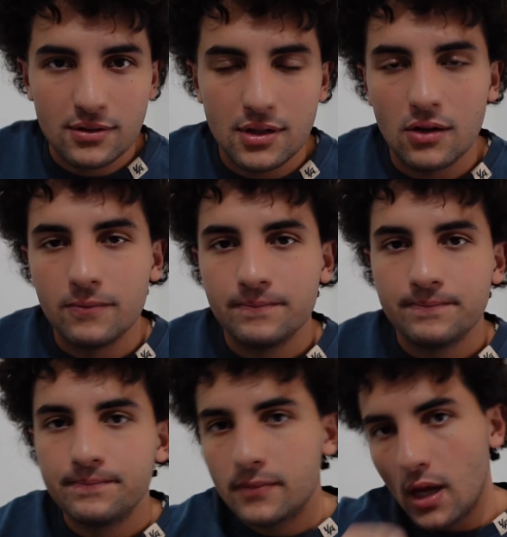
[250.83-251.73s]
So
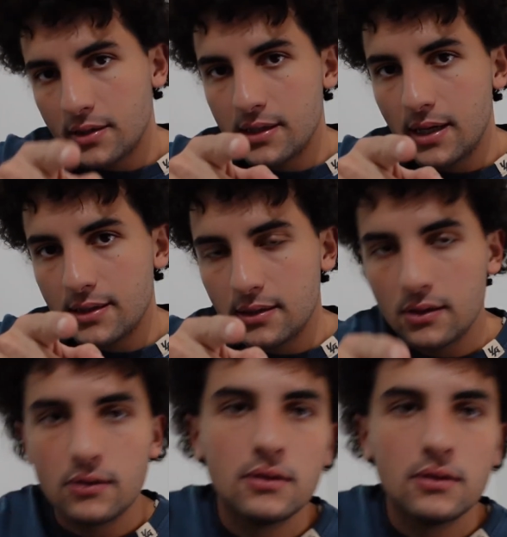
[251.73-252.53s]
I'll see you guys in a little.